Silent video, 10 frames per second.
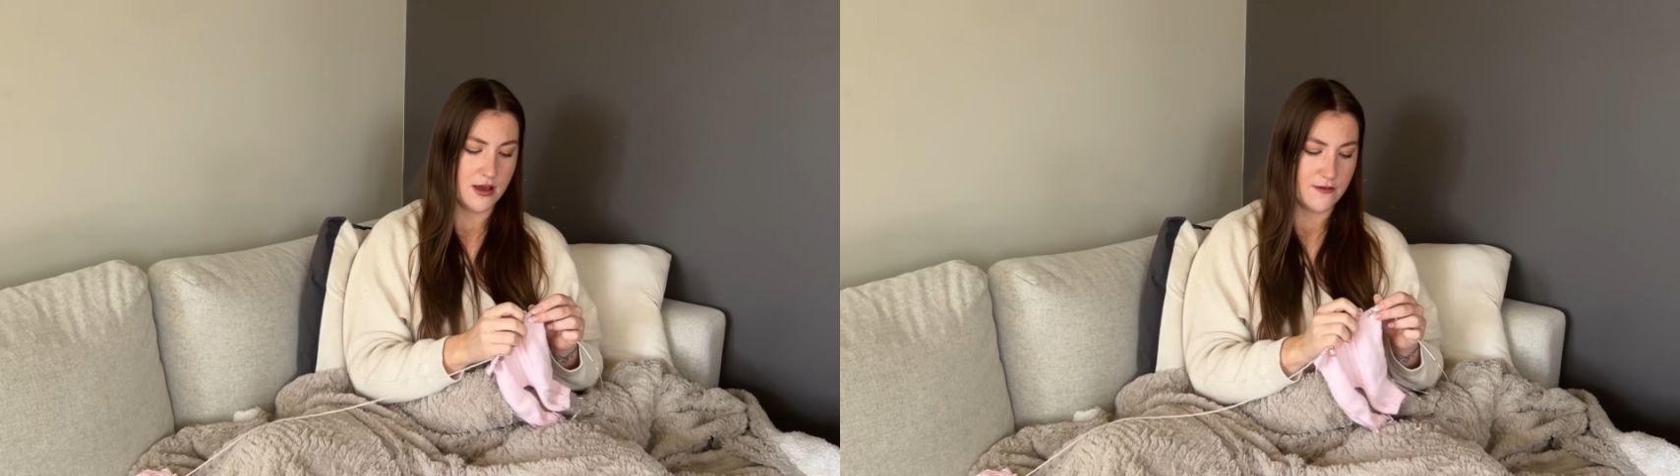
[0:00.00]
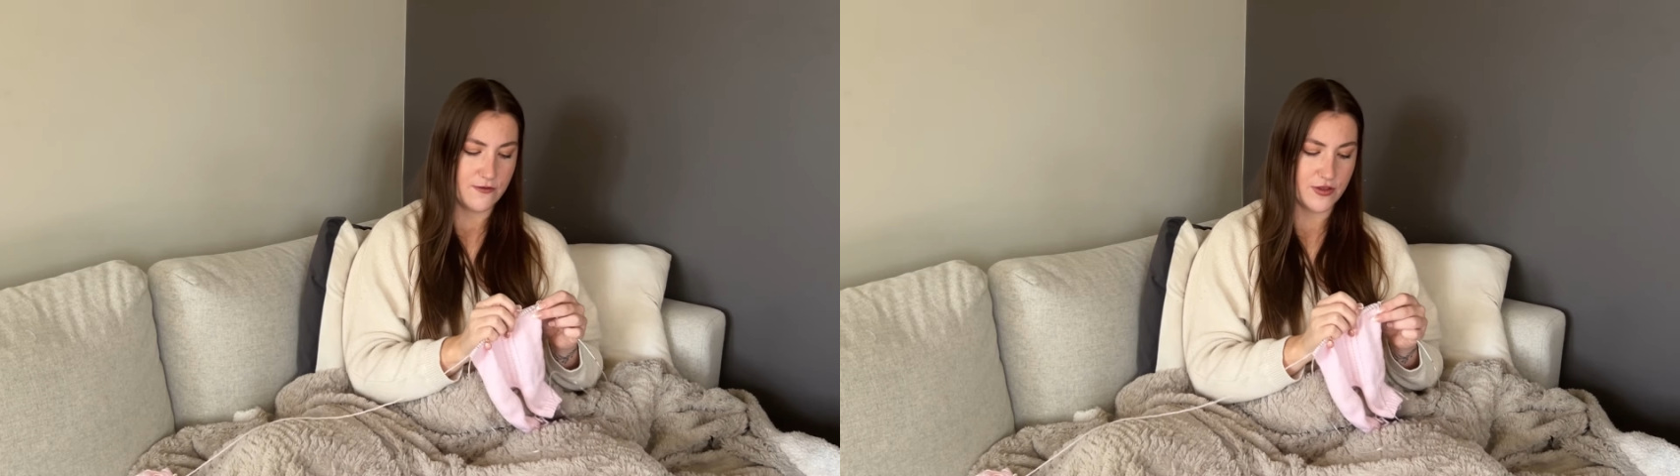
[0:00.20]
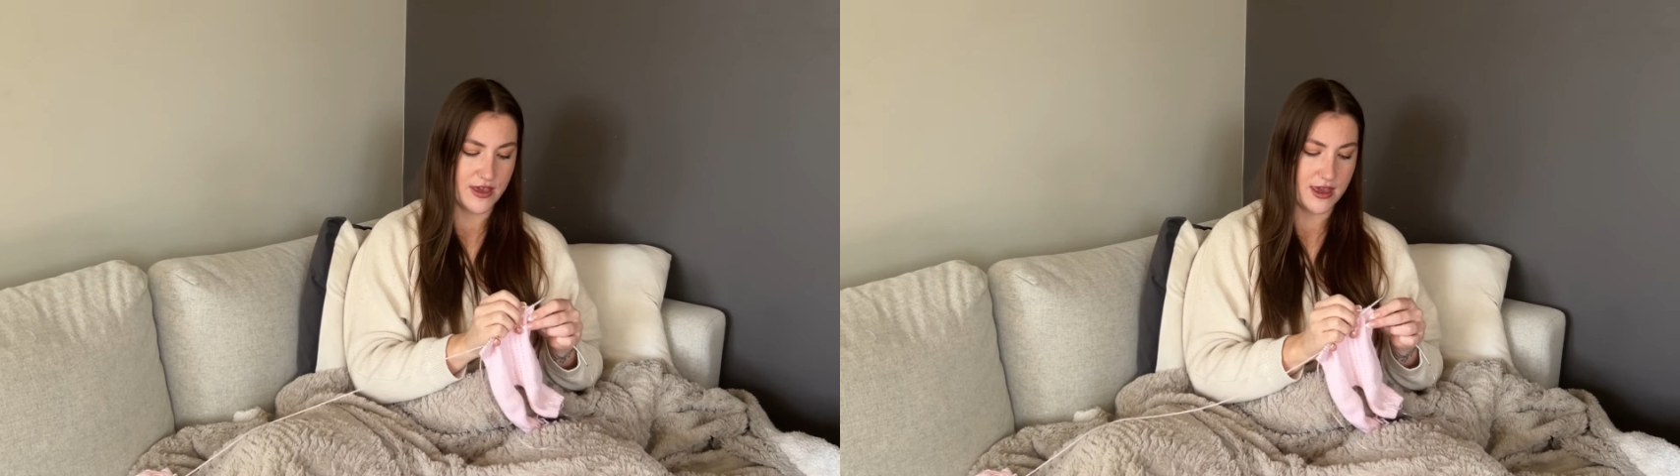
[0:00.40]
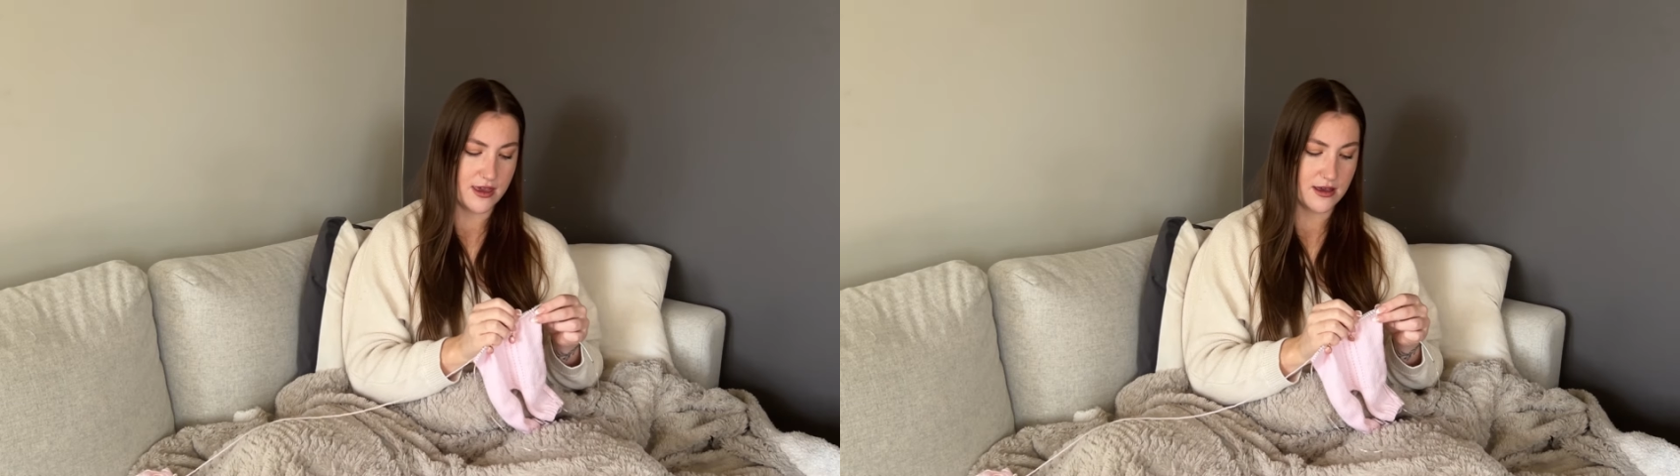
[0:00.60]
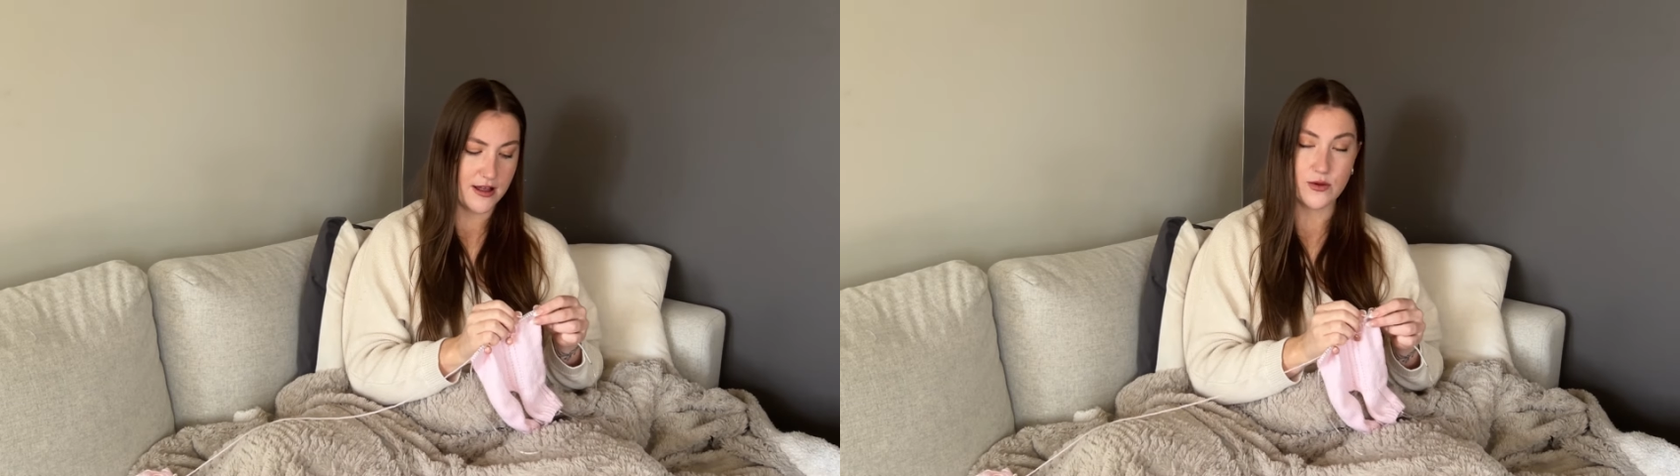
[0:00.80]
for
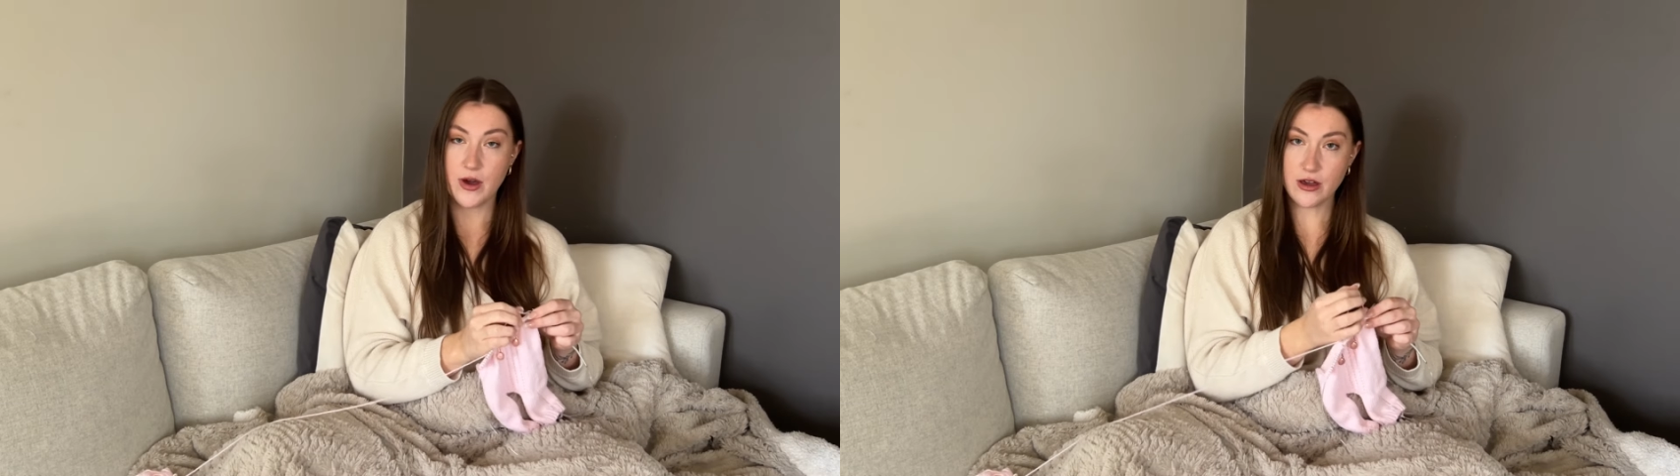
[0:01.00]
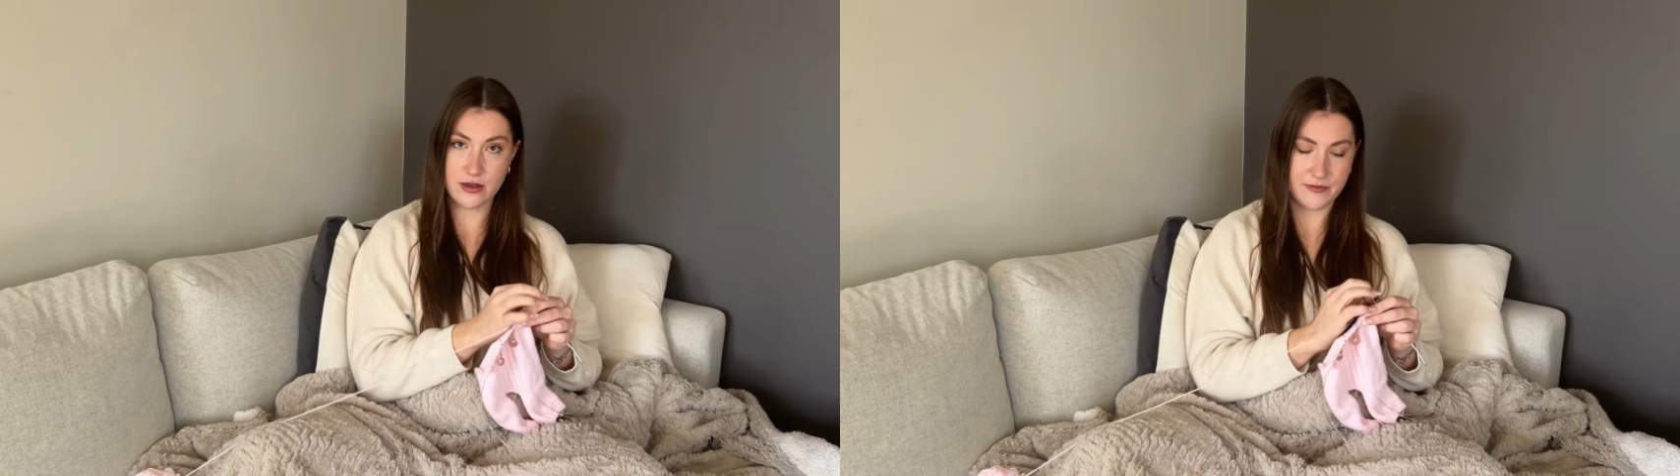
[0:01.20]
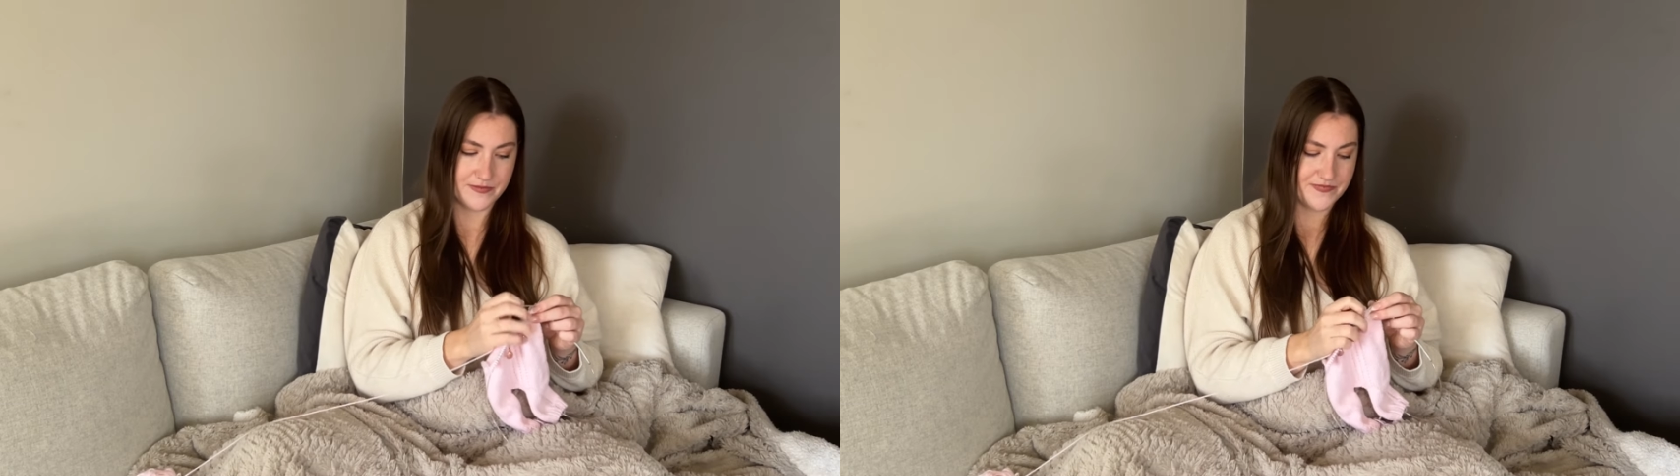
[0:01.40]
the colorwork,